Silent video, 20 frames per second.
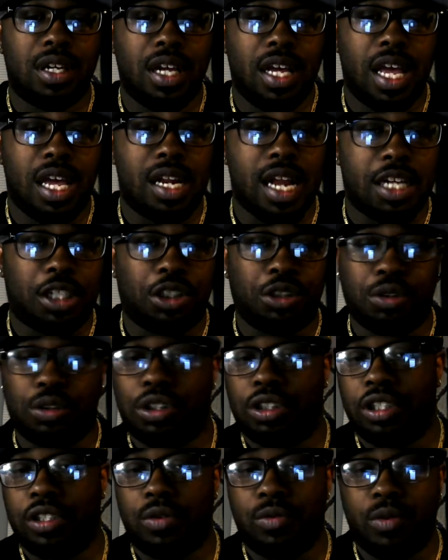and that's
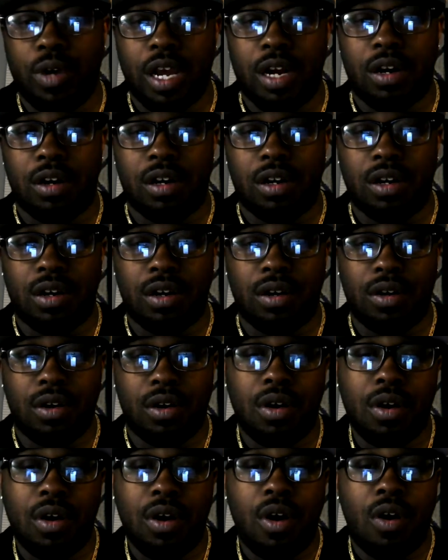usually the winner,
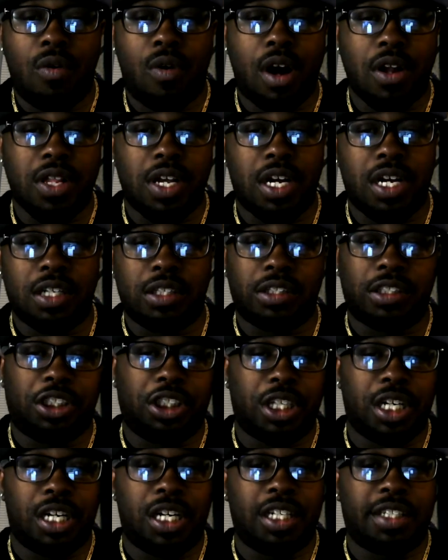while the other
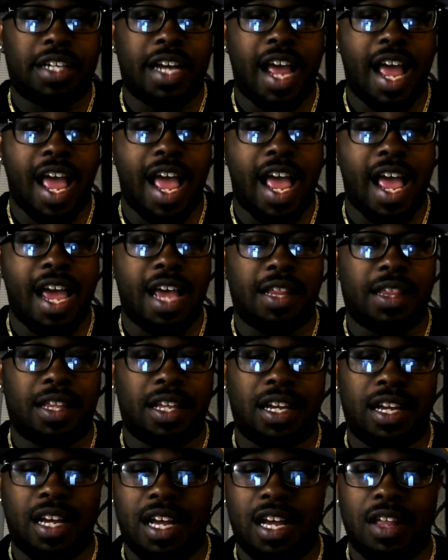judge had
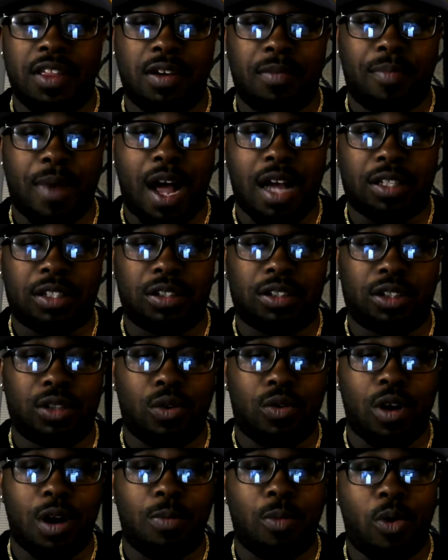the other boxer
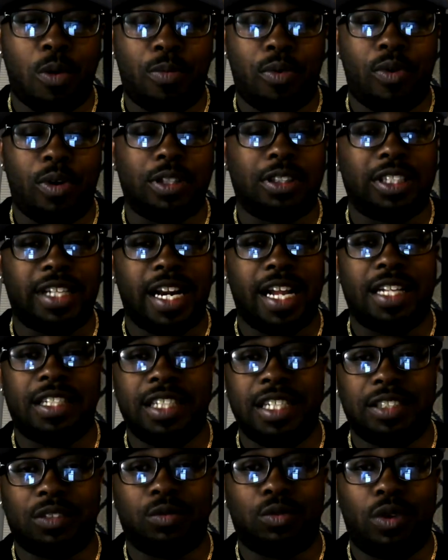scoring more points in at
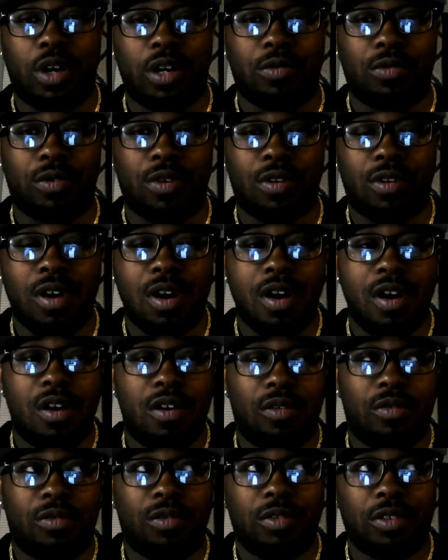least one
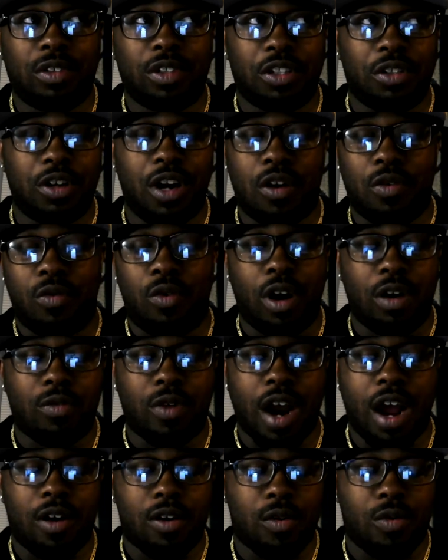
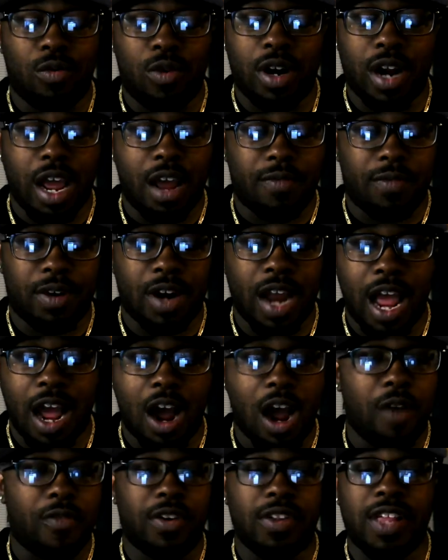round or whatever,
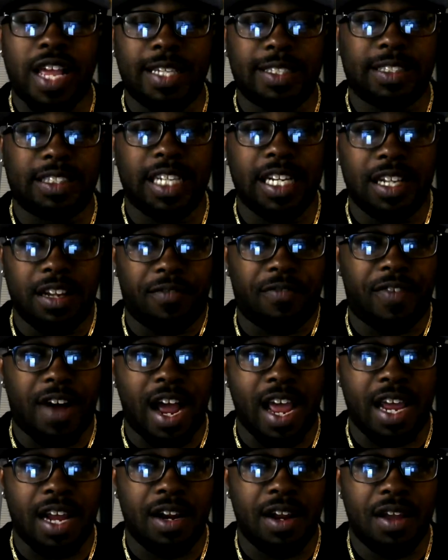however they seen the
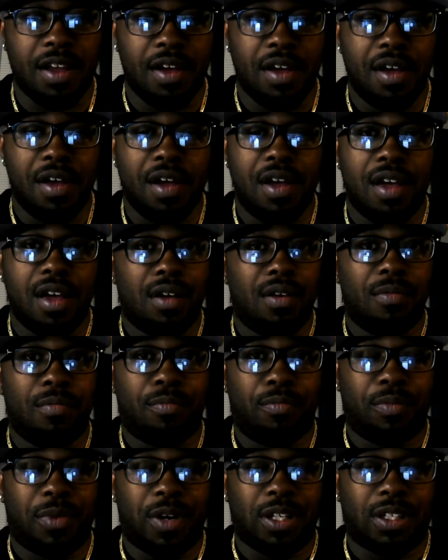fight.
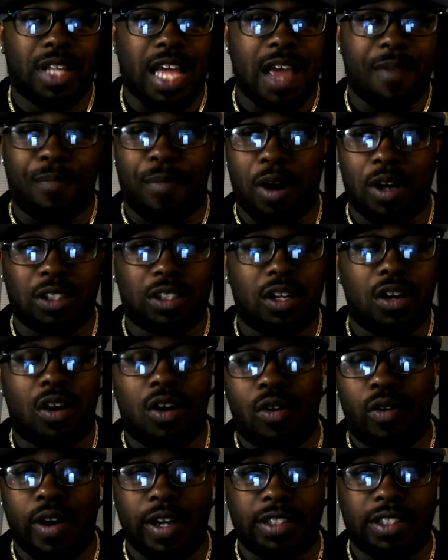But that person
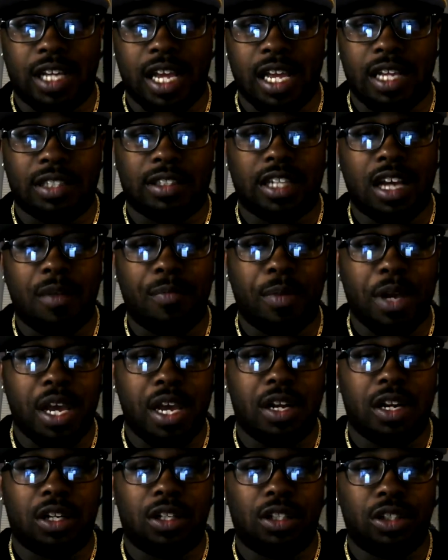always ends up
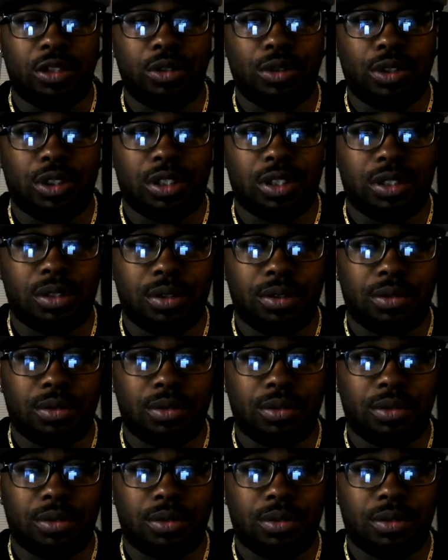being the loser.